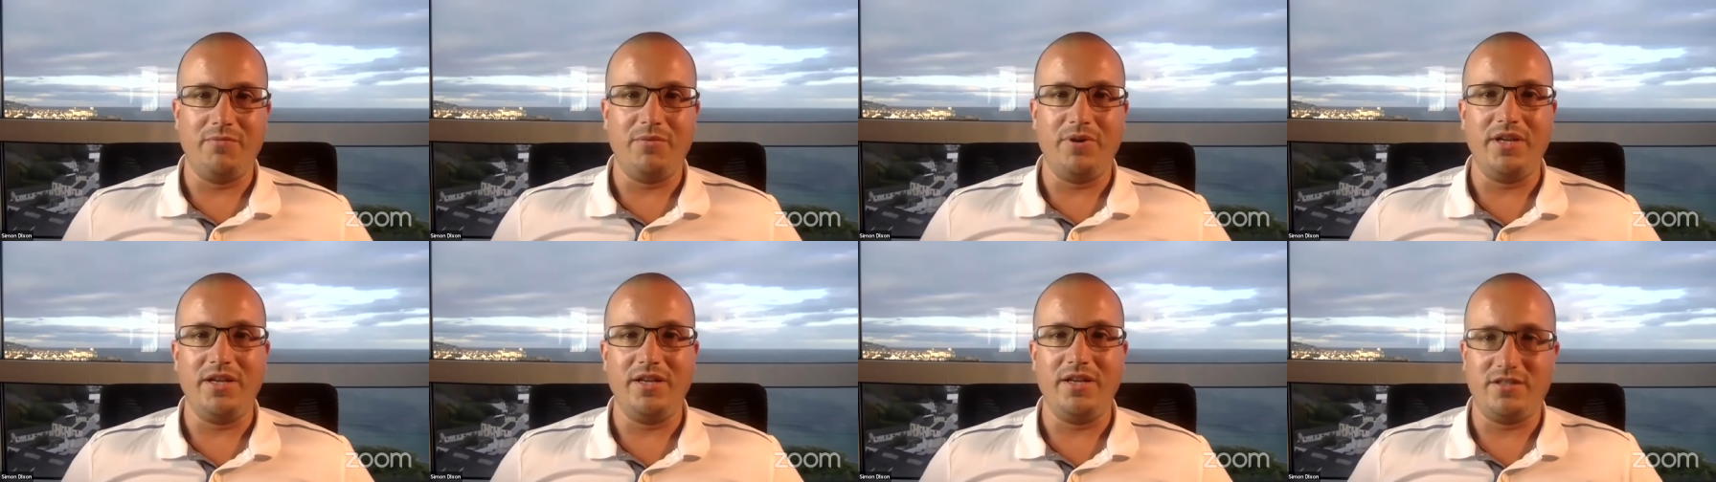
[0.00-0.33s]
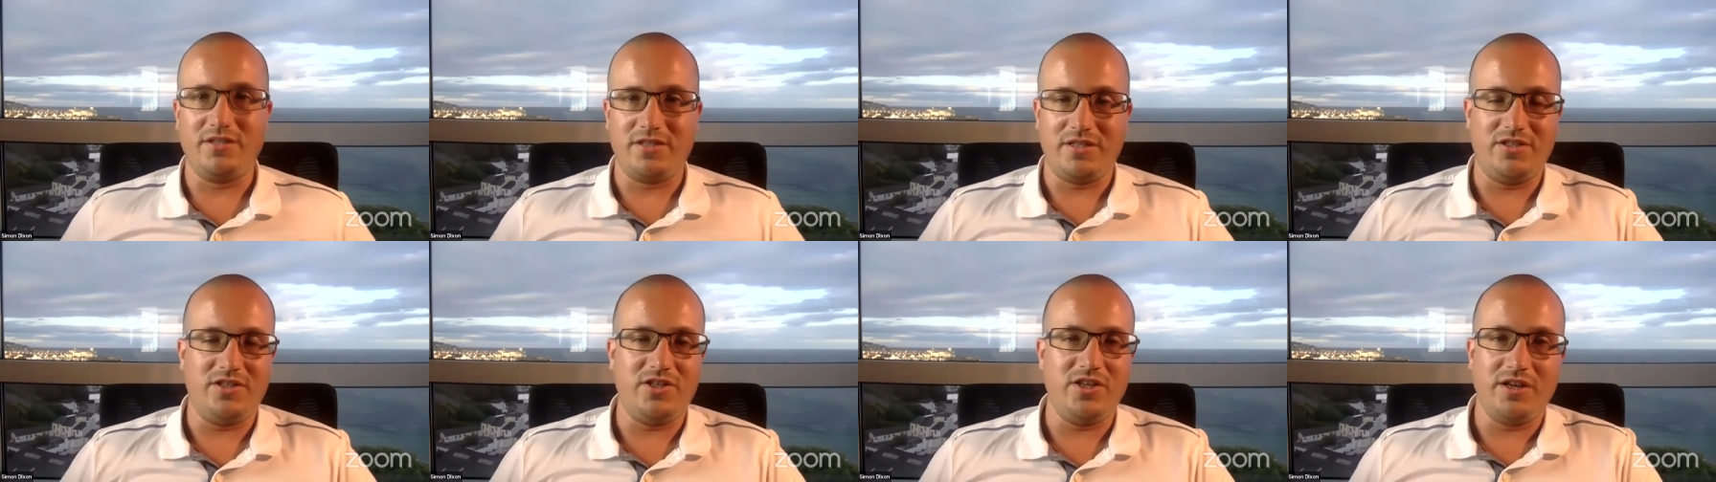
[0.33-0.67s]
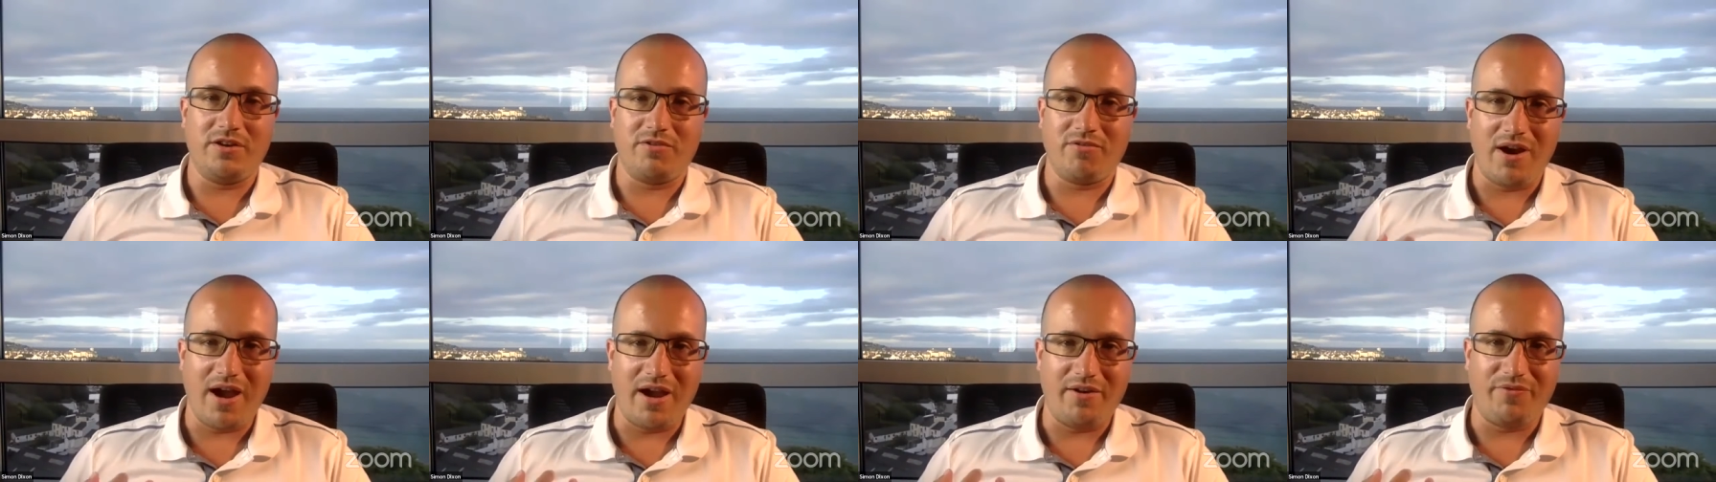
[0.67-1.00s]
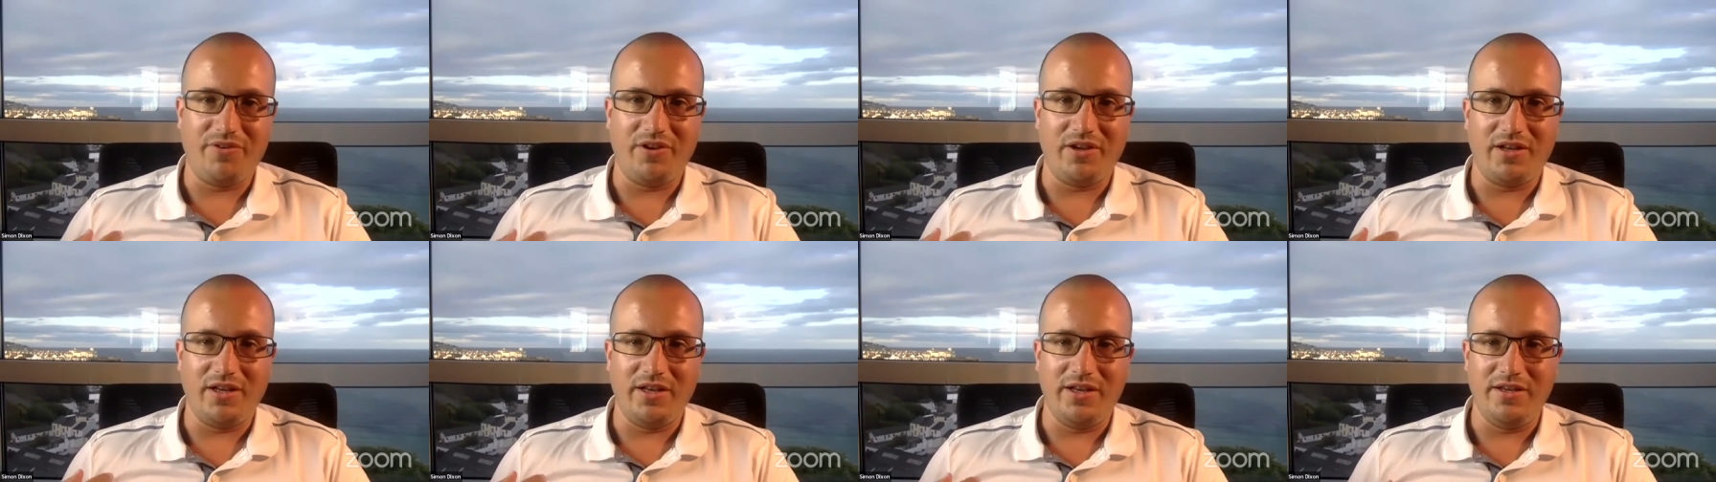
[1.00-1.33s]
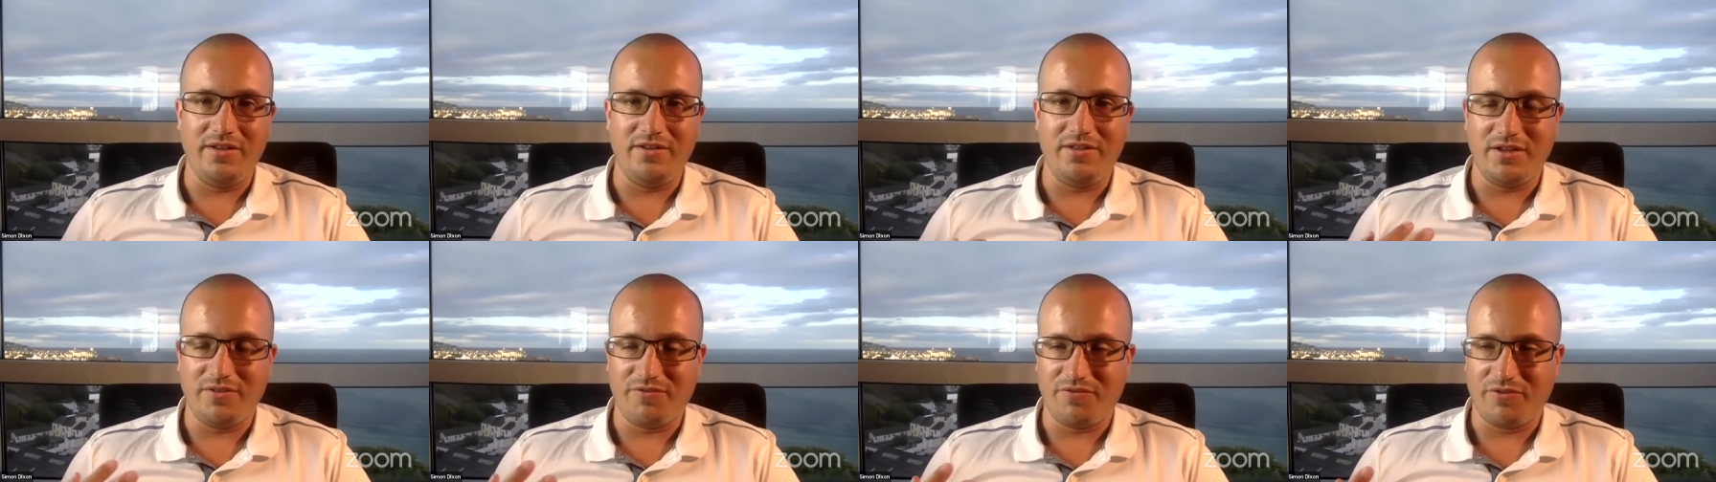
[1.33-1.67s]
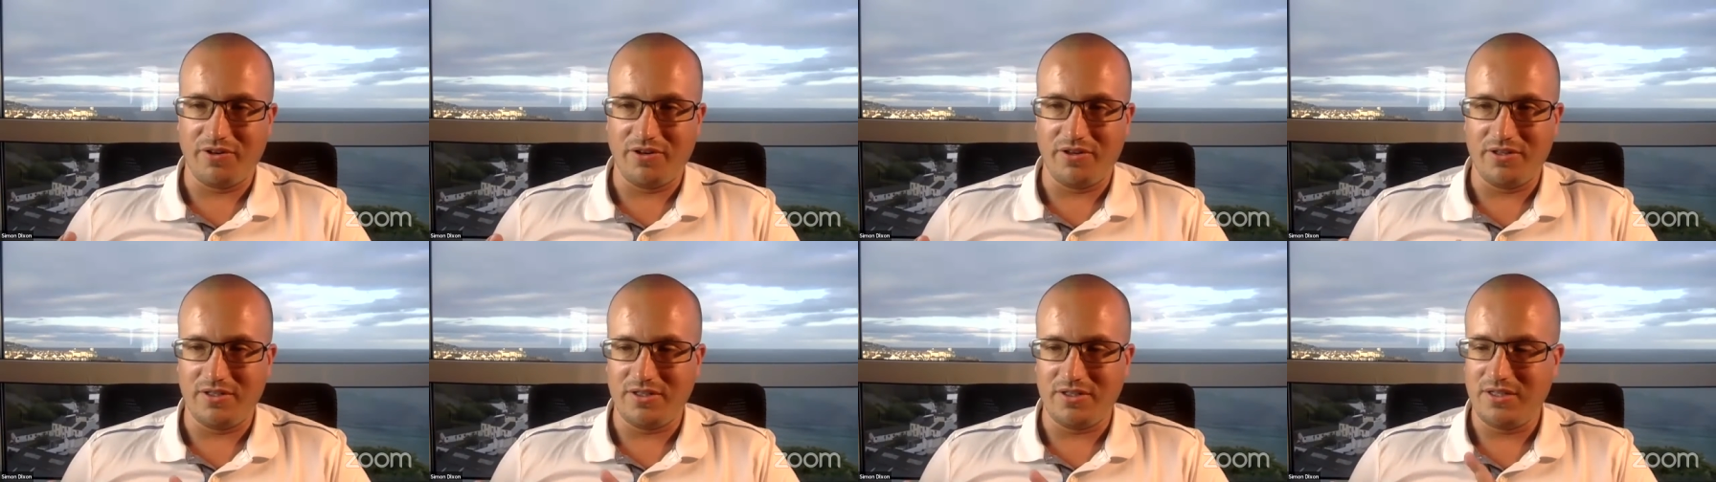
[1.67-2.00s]
when it's geographically
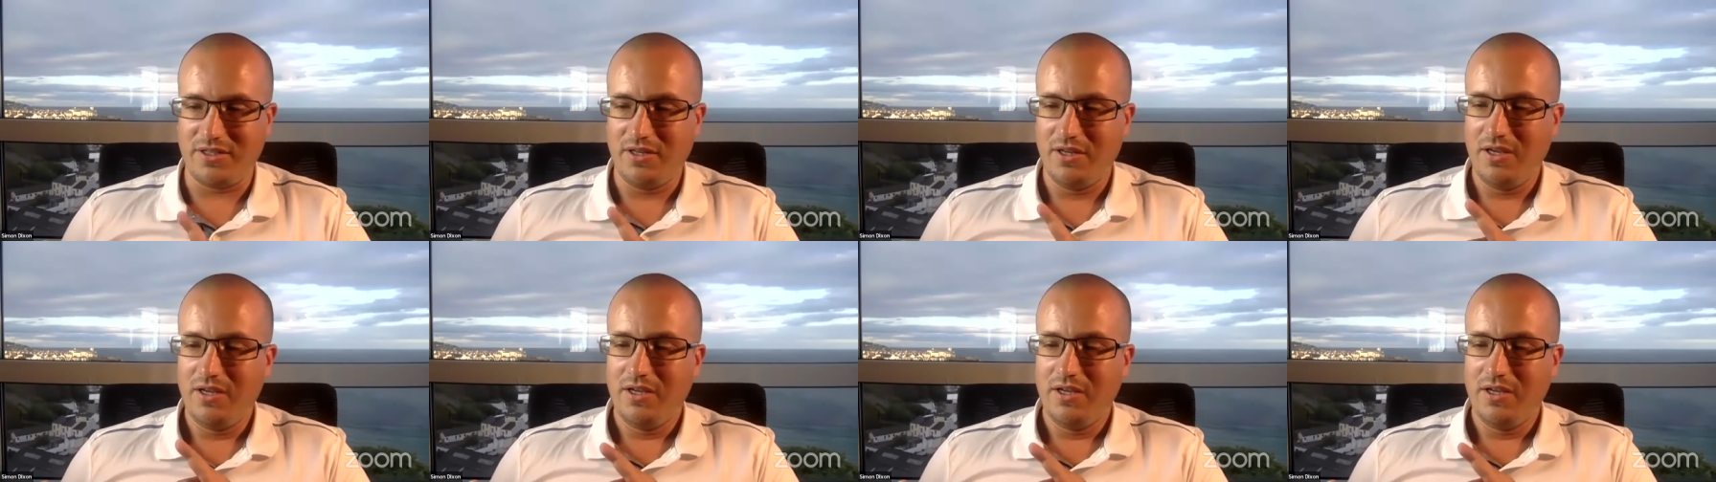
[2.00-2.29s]
different.